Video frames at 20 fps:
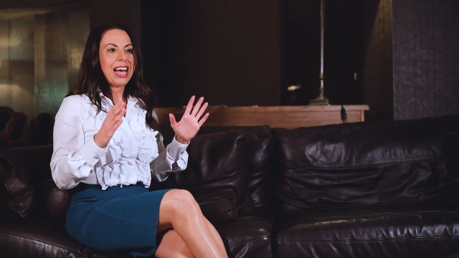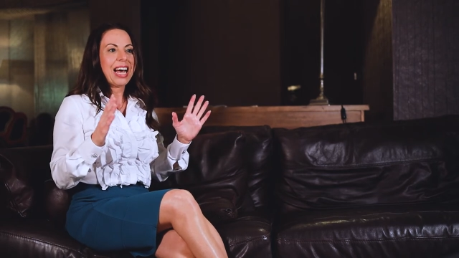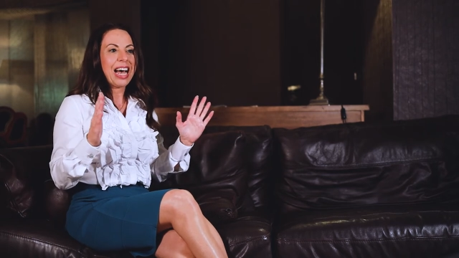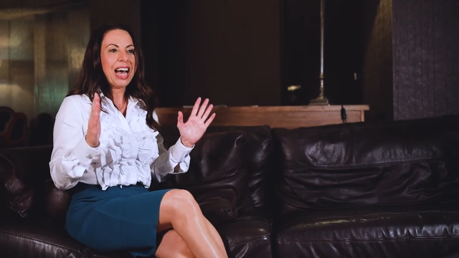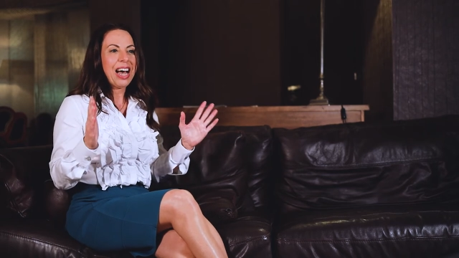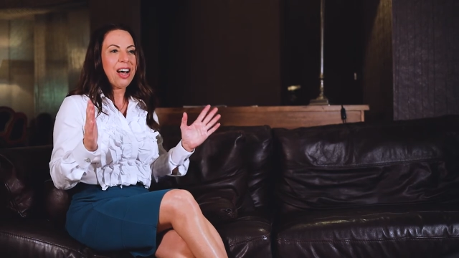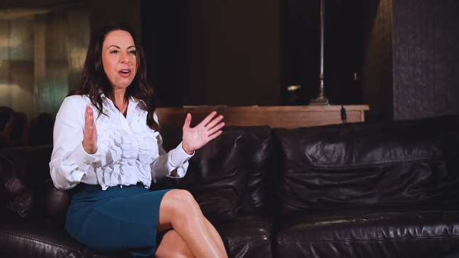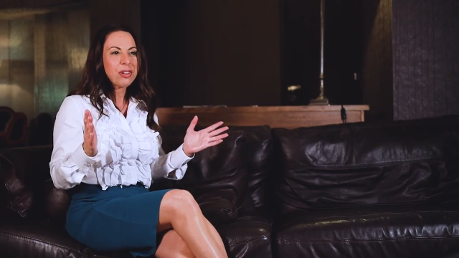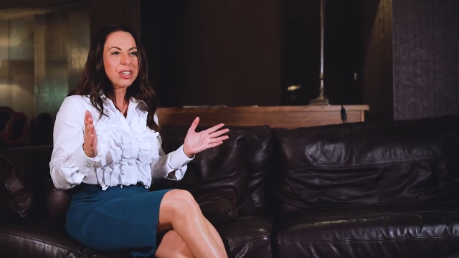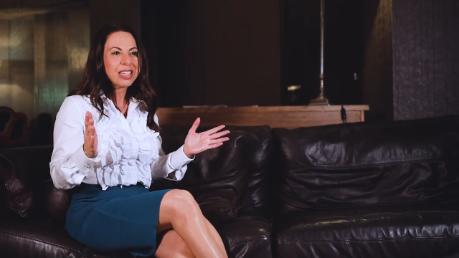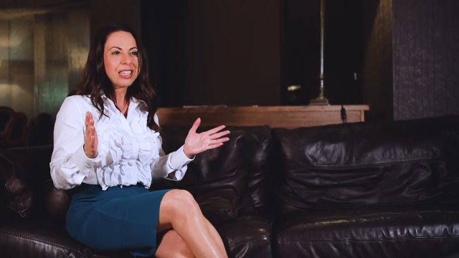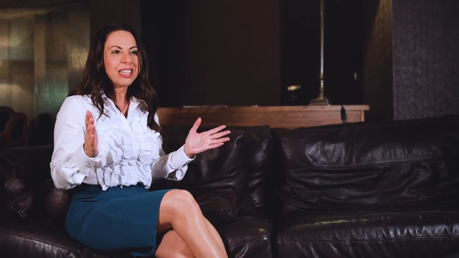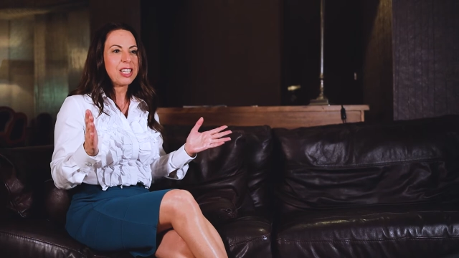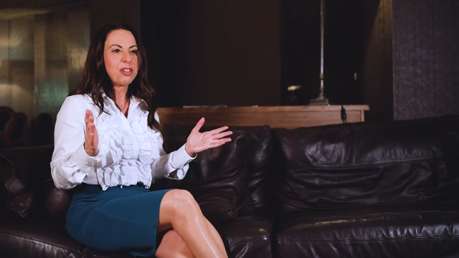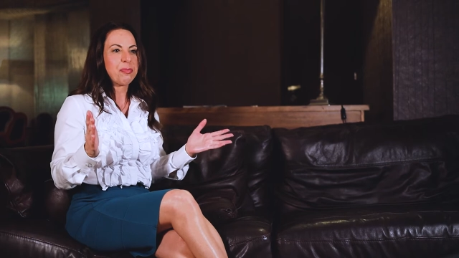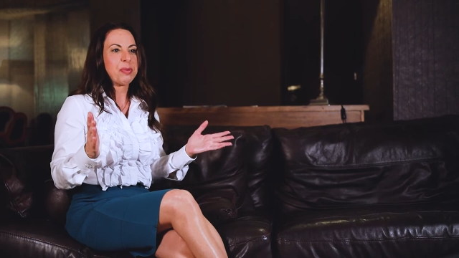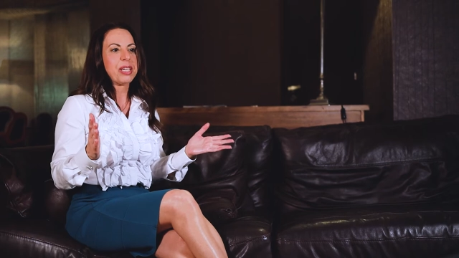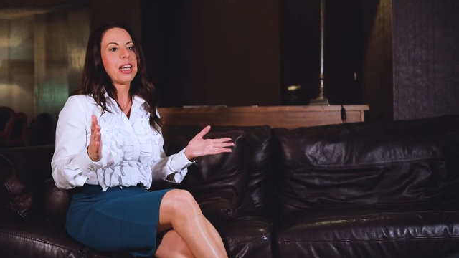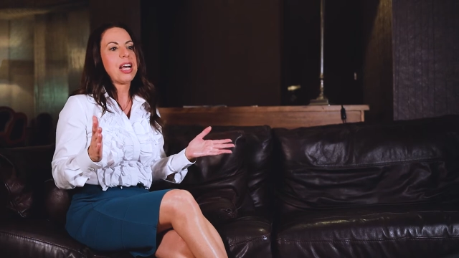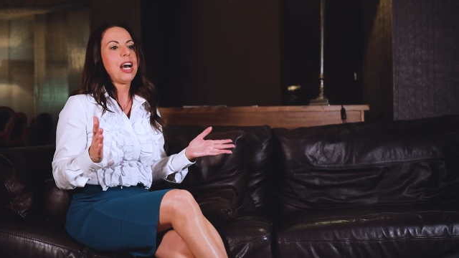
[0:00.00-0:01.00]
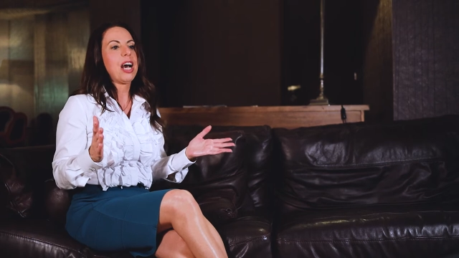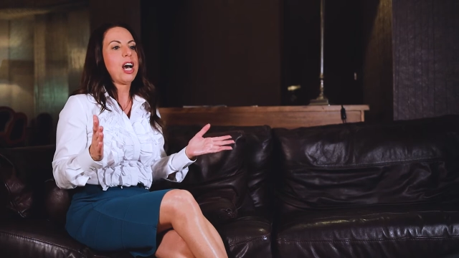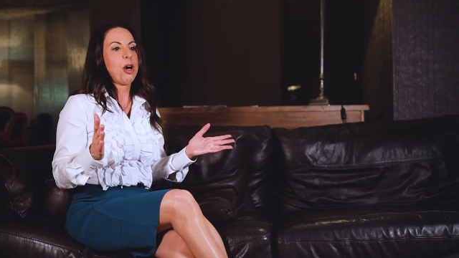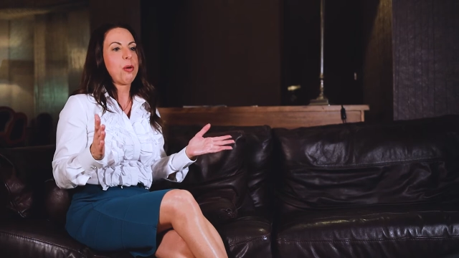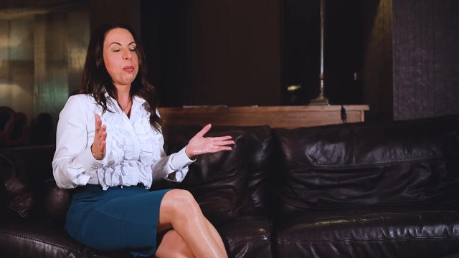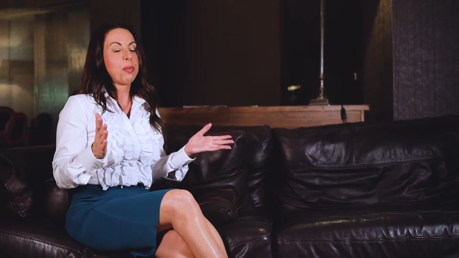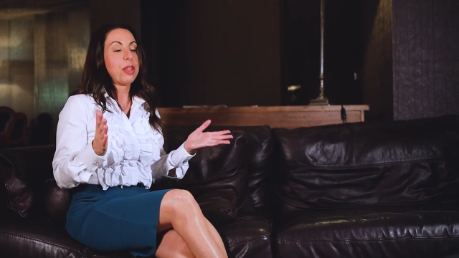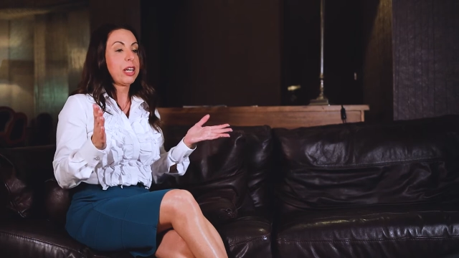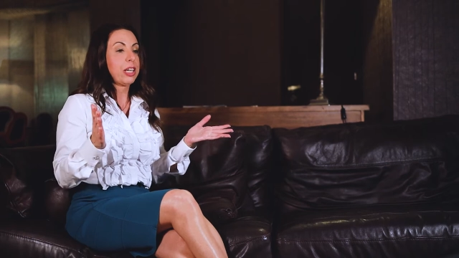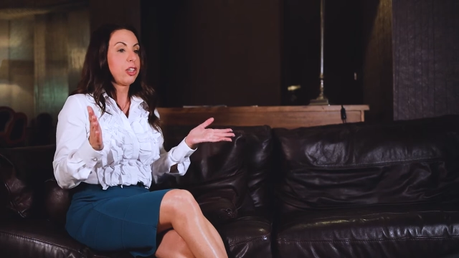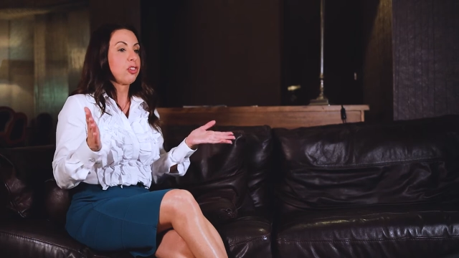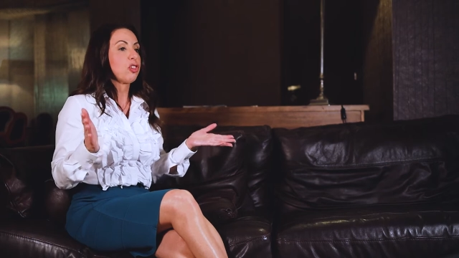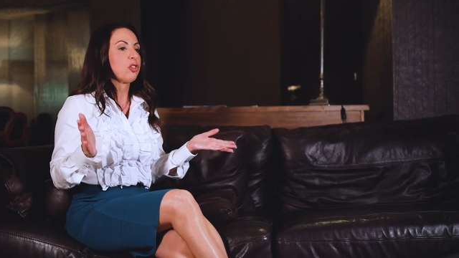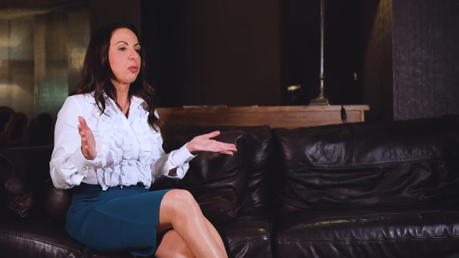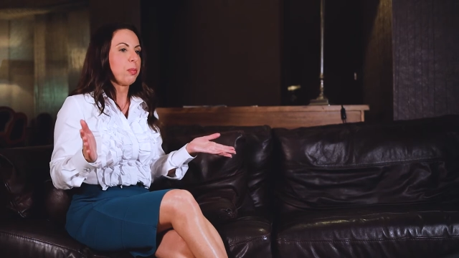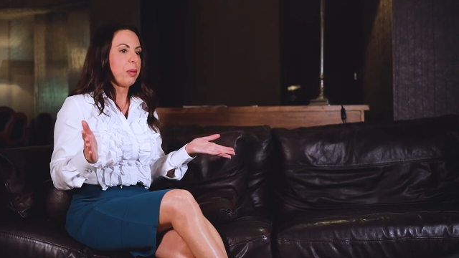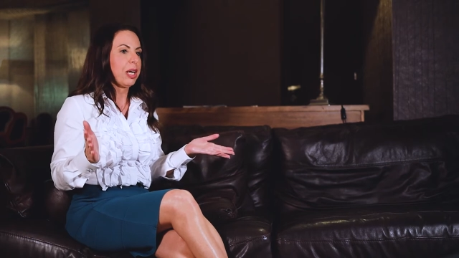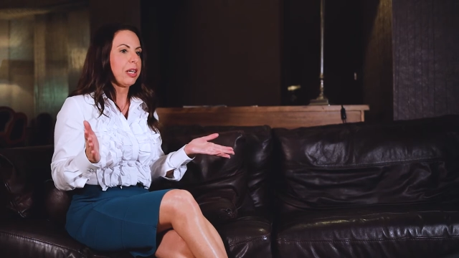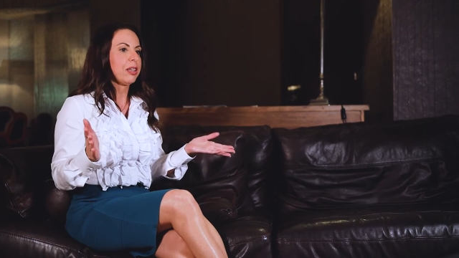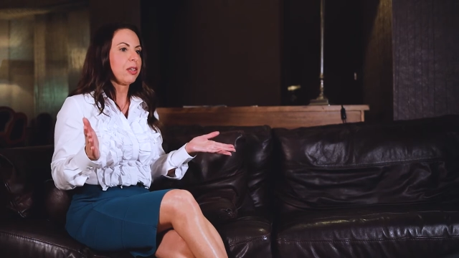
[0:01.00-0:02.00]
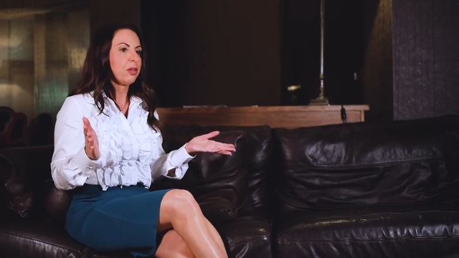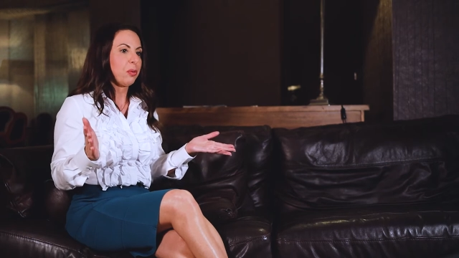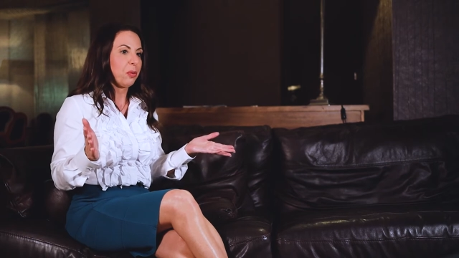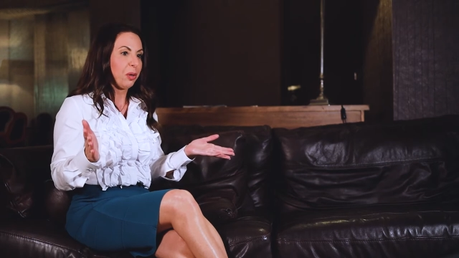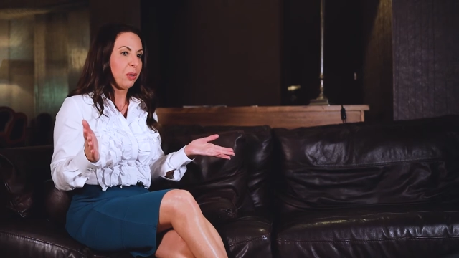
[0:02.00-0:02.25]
how did he become the richest man in the